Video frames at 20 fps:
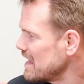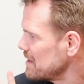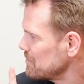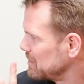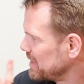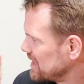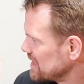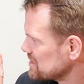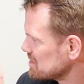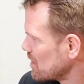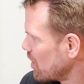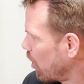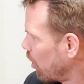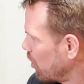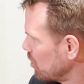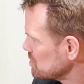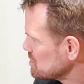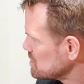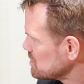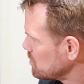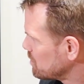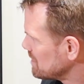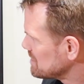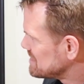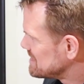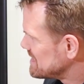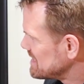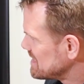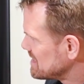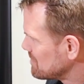Because it also will
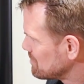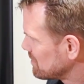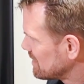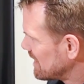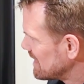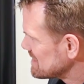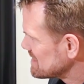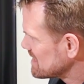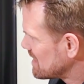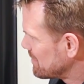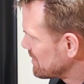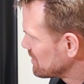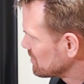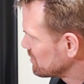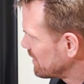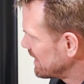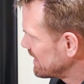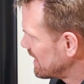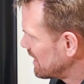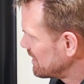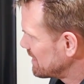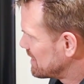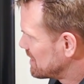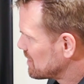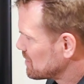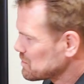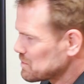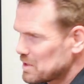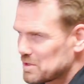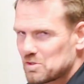decompress. Coming right out of
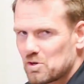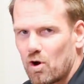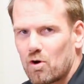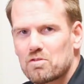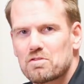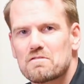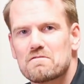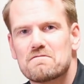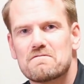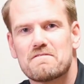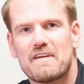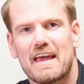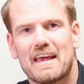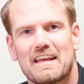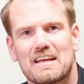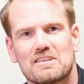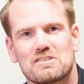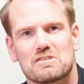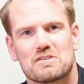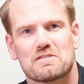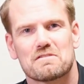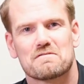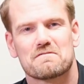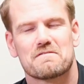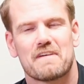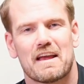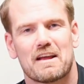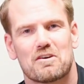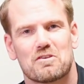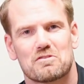here is what's called the vagus or the
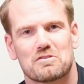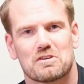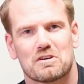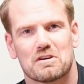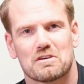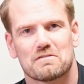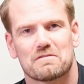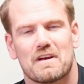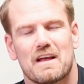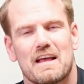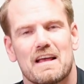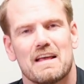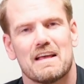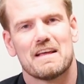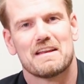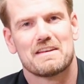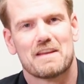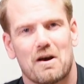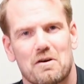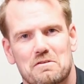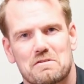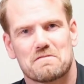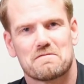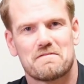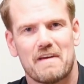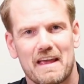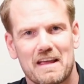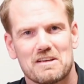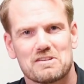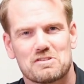vagal nerve. Now, your
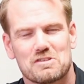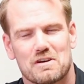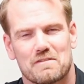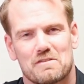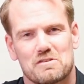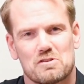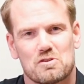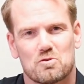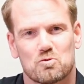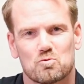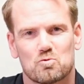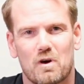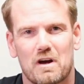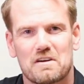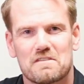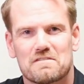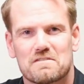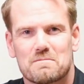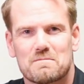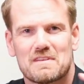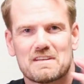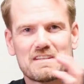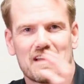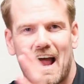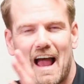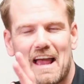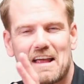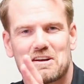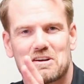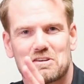vagus nerve is the run from the
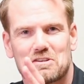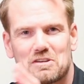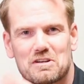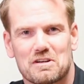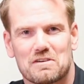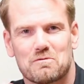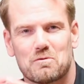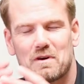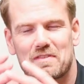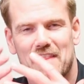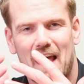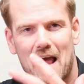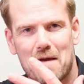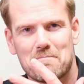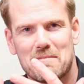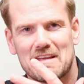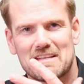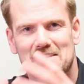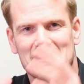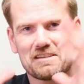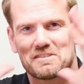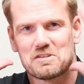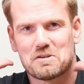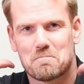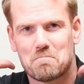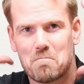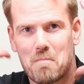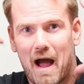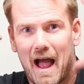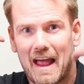tiger nerve. What that means is your
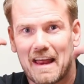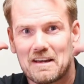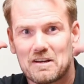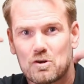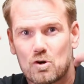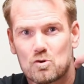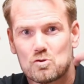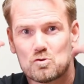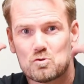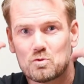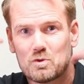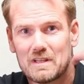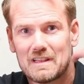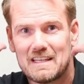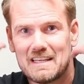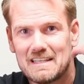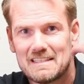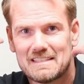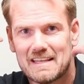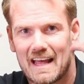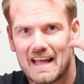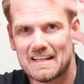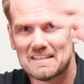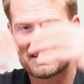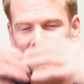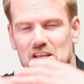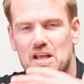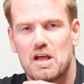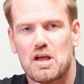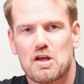mind goes really
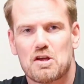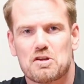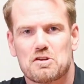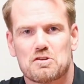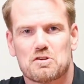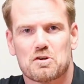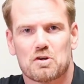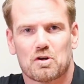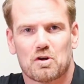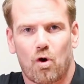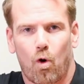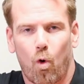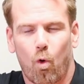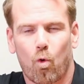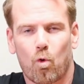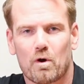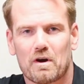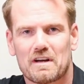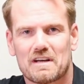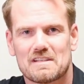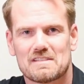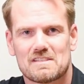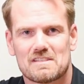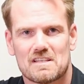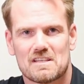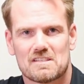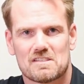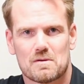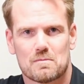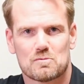intense, your organ
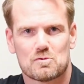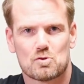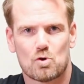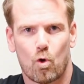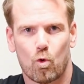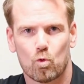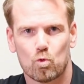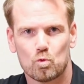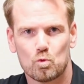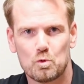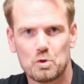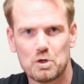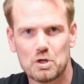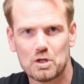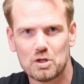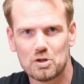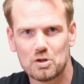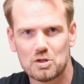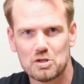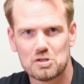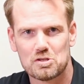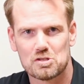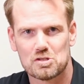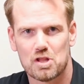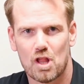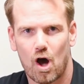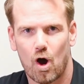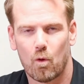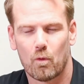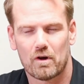systems go really
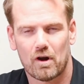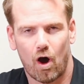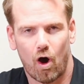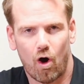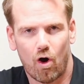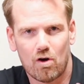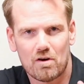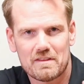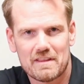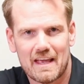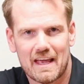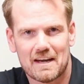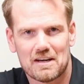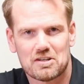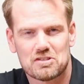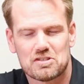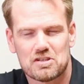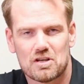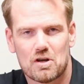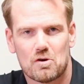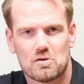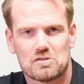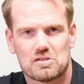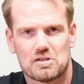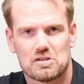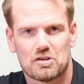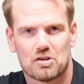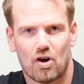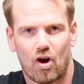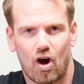slow, and all the energy goes into
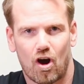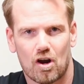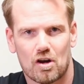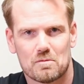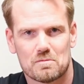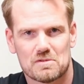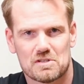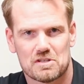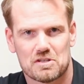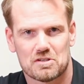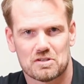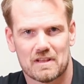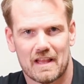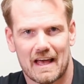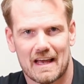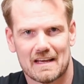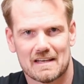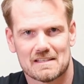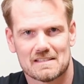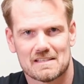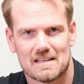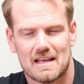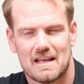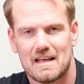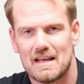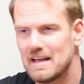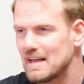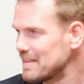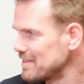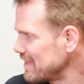your arms and your legs.
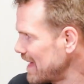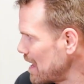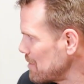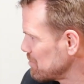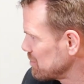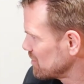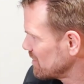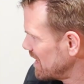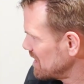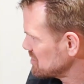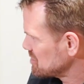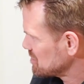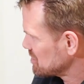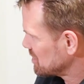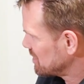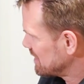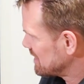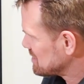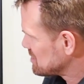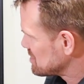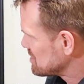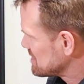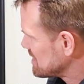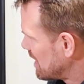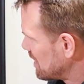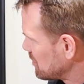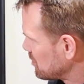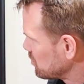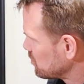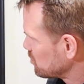That pressure is
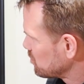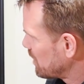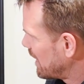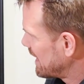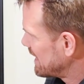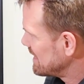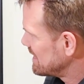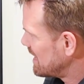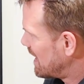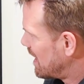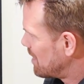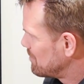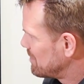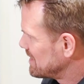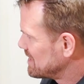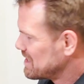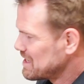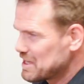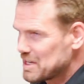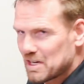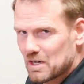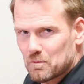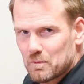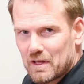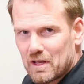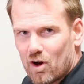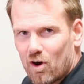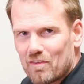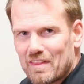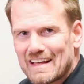stuck right up in here, and we
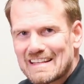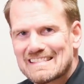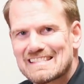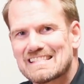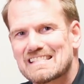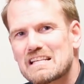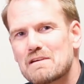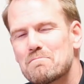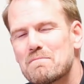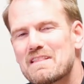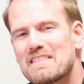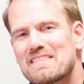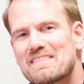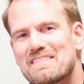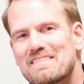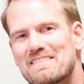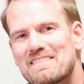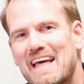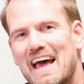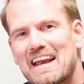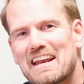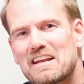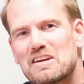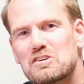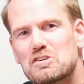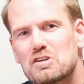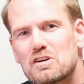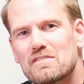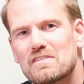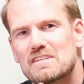call that sympathetic
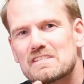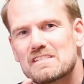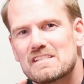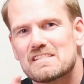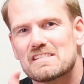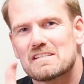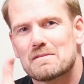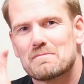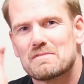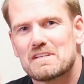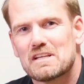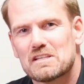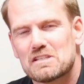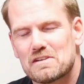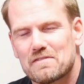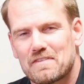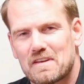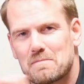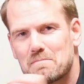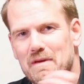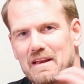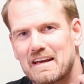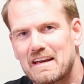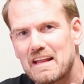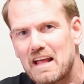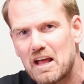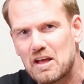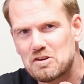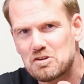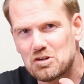nervous system dystrophy, meaning
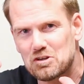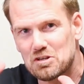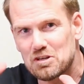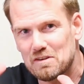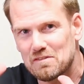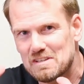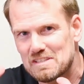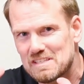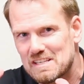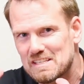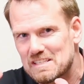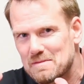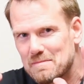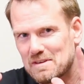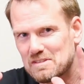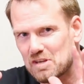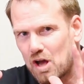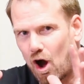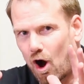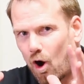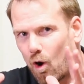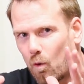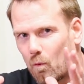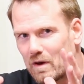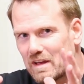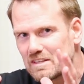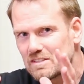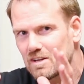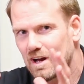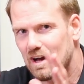your nervous system is
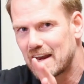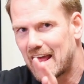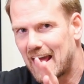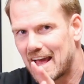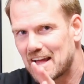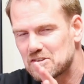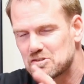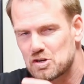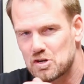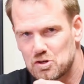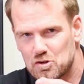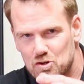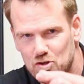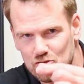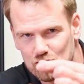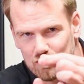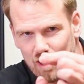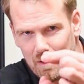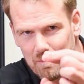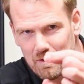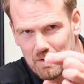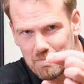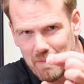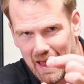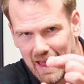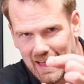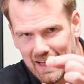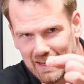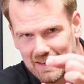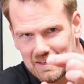always edge. Your rubber
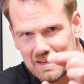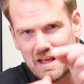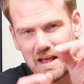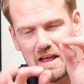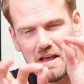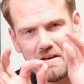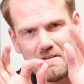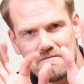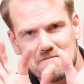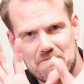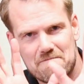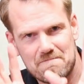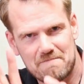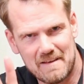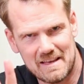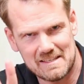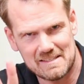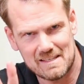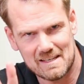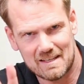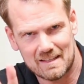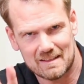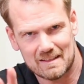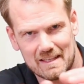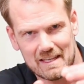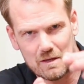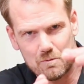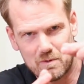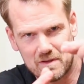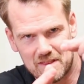band,
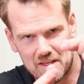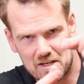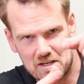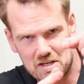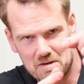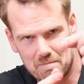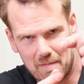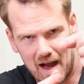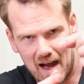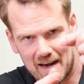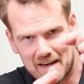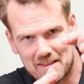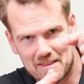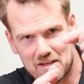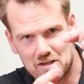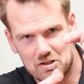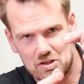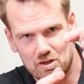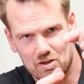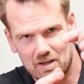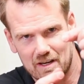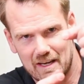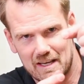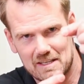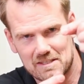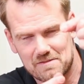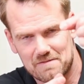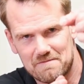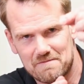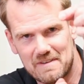physically within your body, the dura,
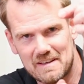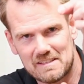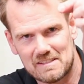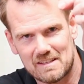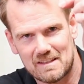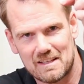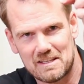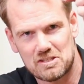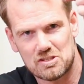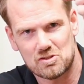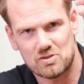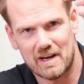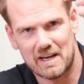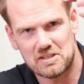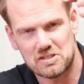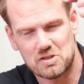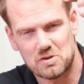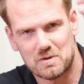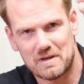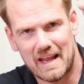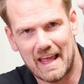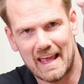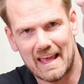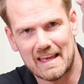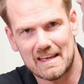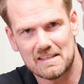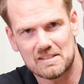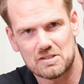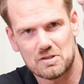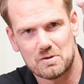is physically stretched to an
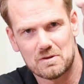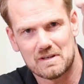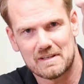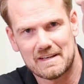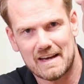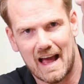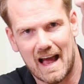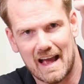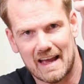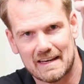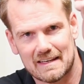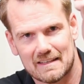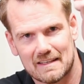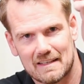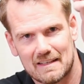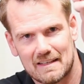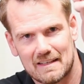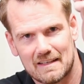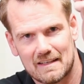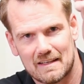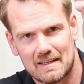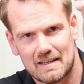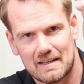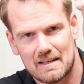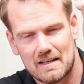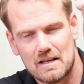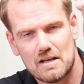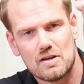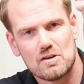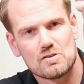8 to a 9.
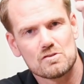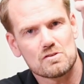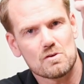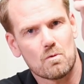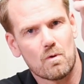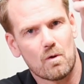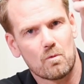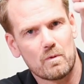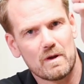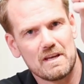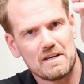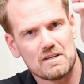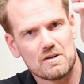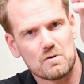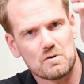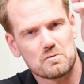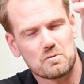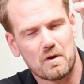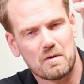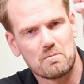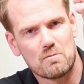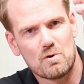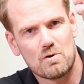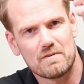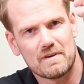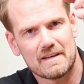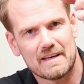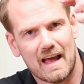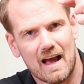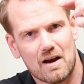So what we do is we move
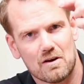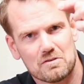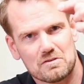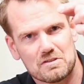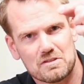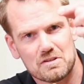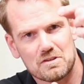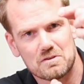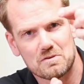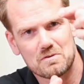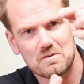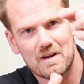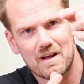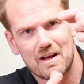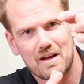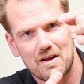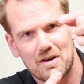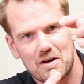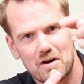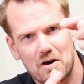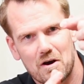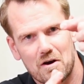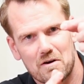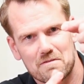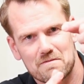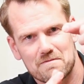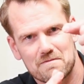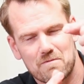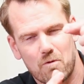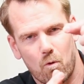it down to a
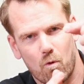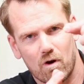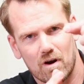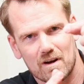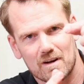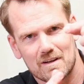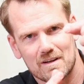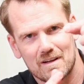4.